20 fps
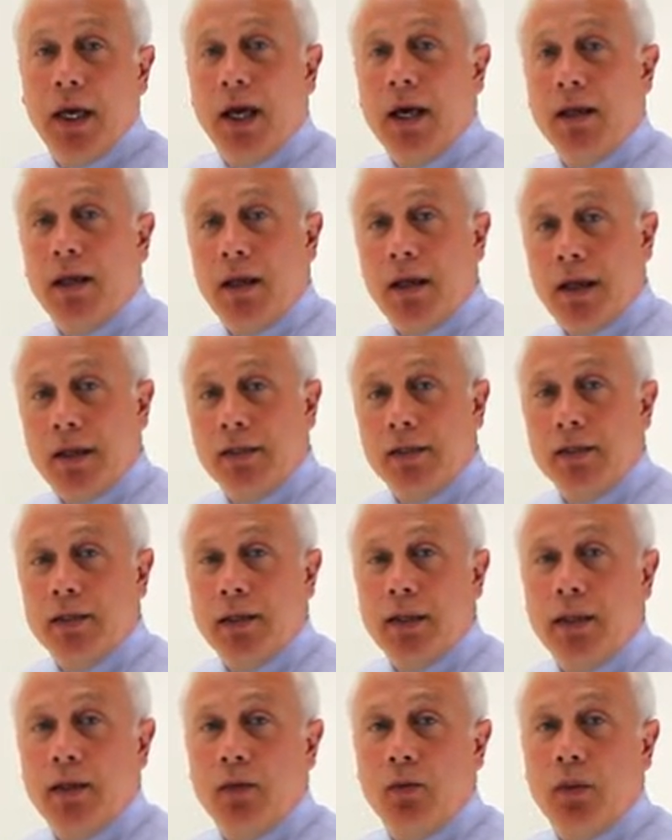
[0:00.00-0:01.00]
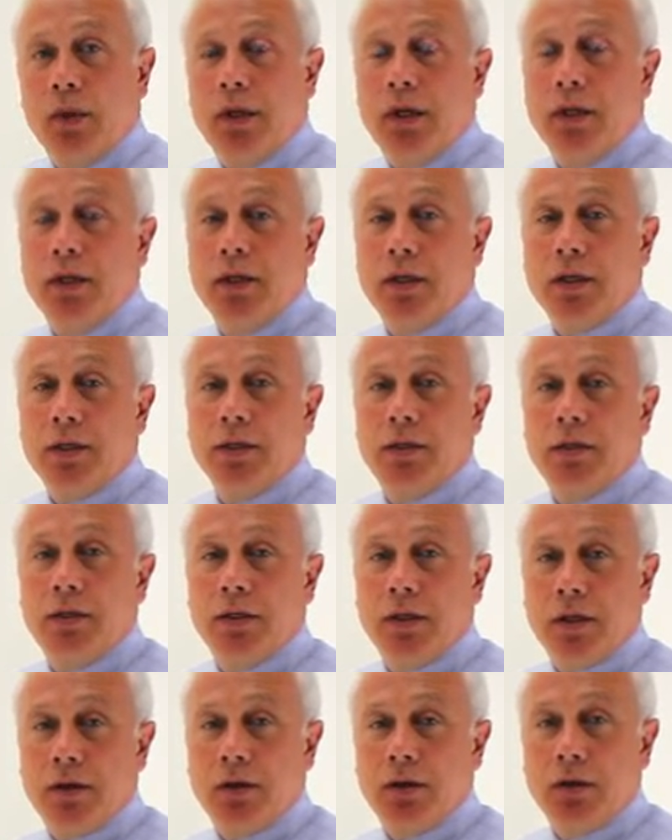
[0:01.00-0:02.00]
And lastly, we need to
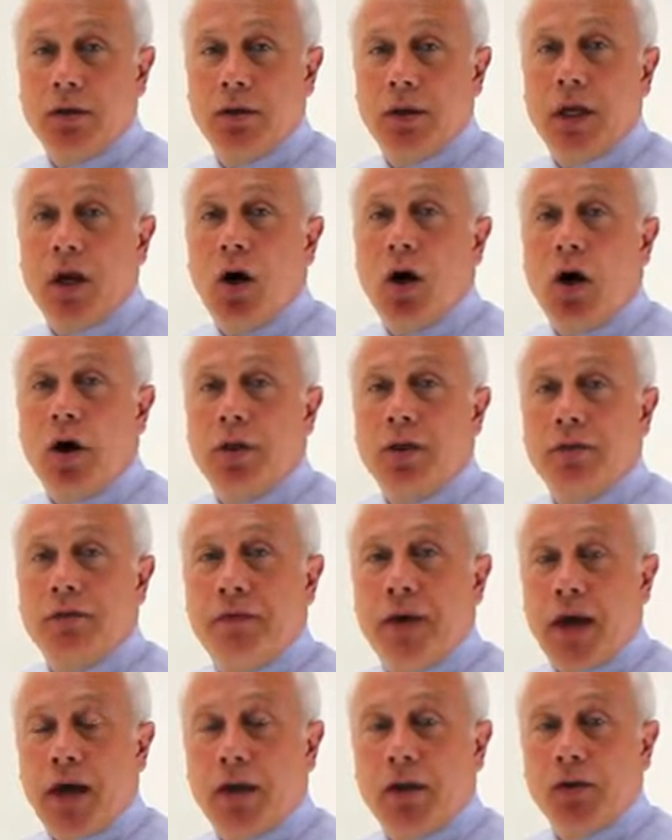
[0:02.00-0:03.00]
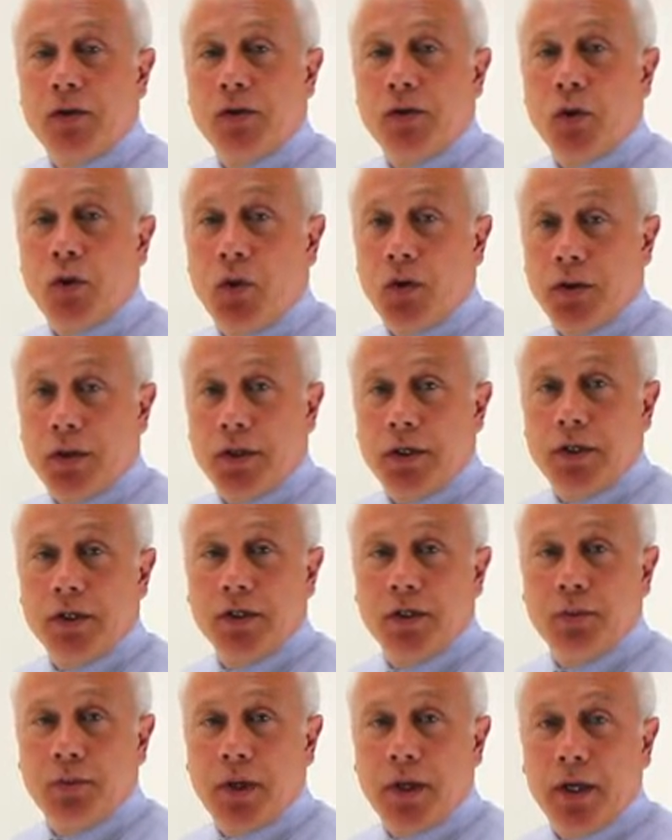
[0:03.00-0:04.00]
consider, are the values on the
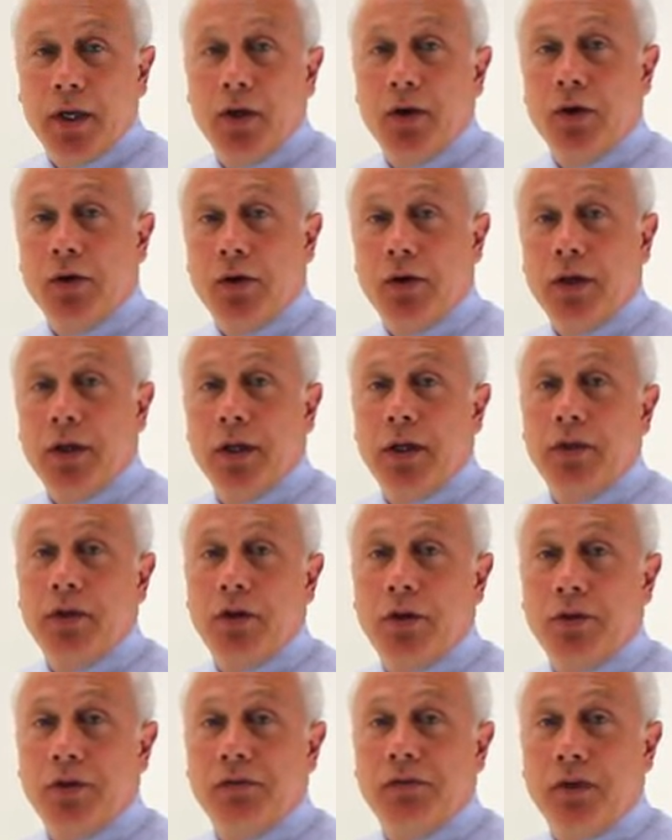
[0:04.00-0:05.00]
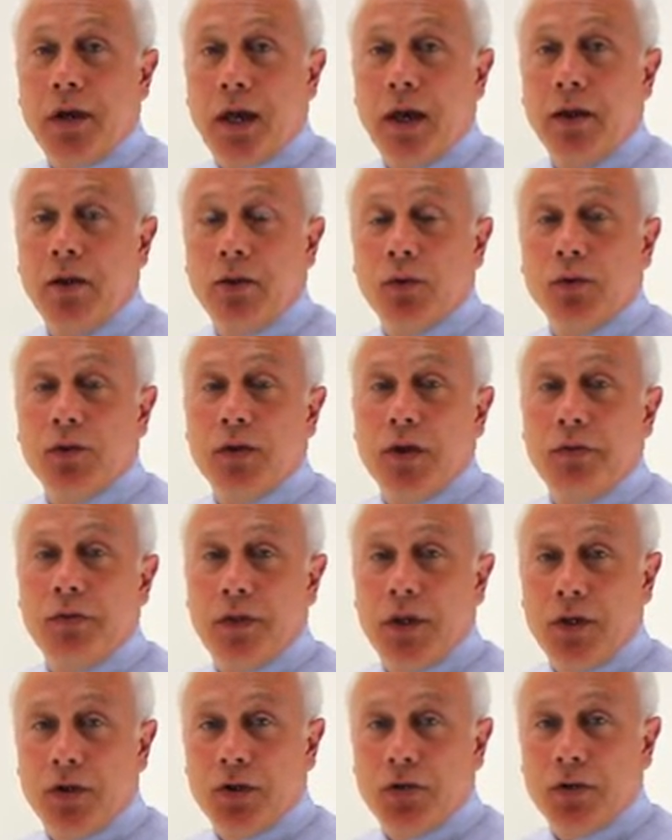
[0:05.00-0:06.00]
display currently those values of
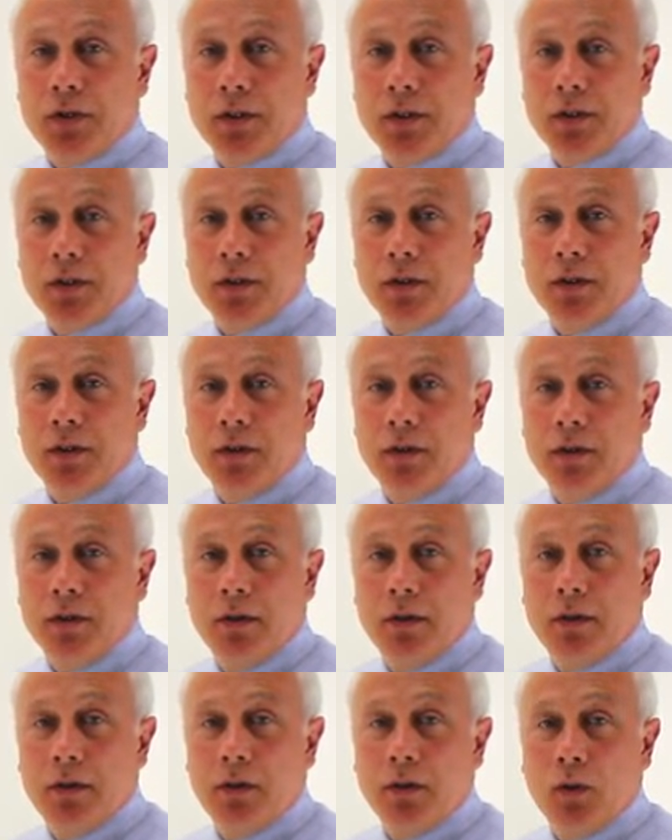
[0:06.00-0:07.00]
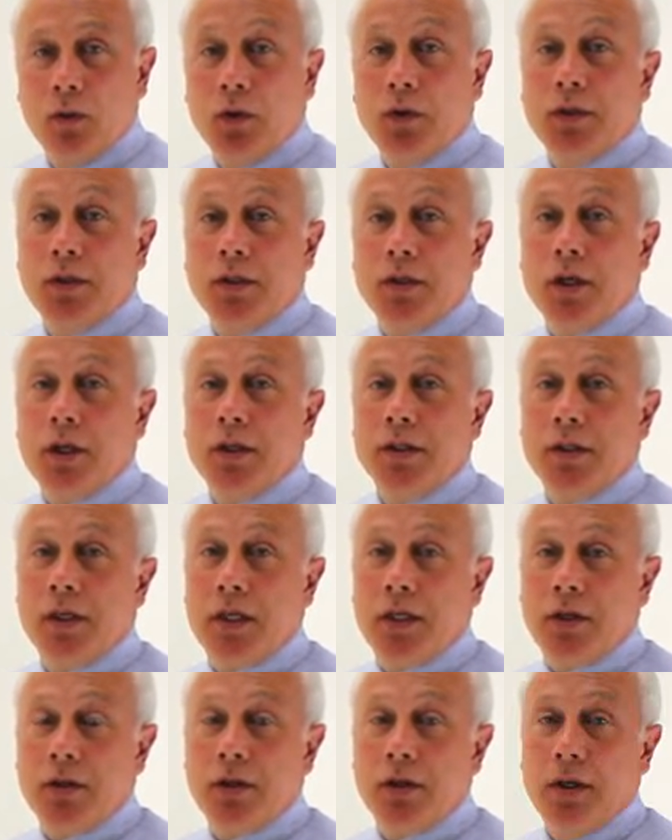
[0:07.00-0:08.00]
interest? We'll discuss
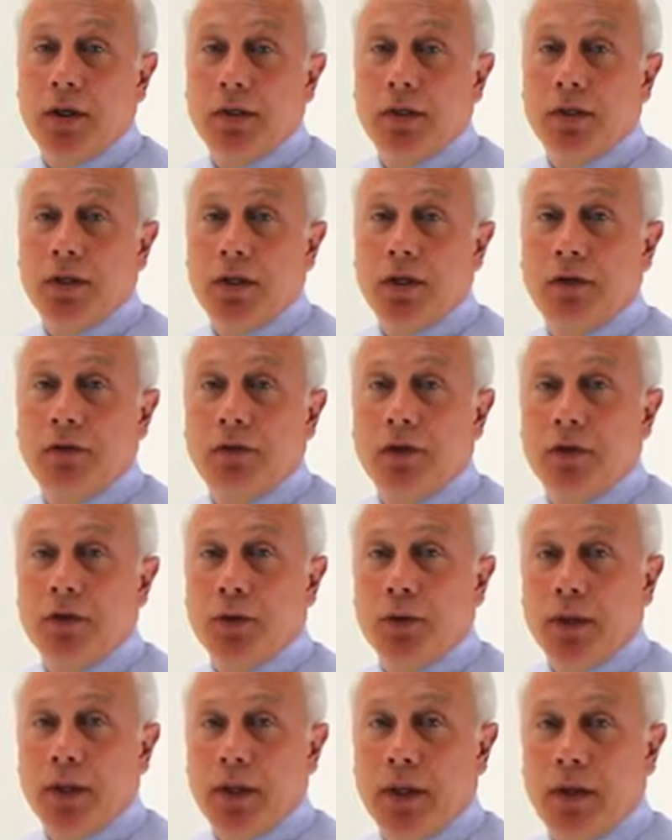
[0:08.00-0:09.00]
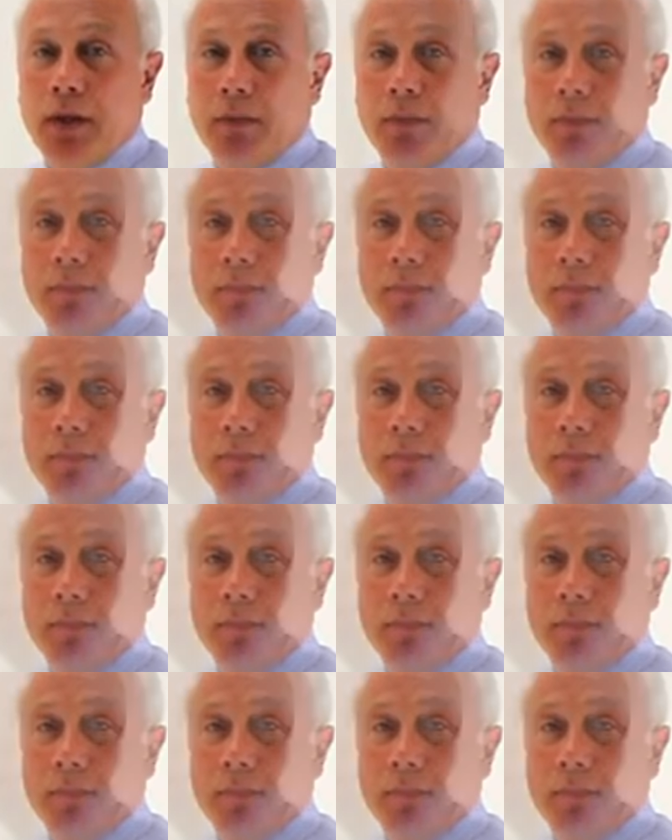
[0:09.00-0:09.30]
each of these individually.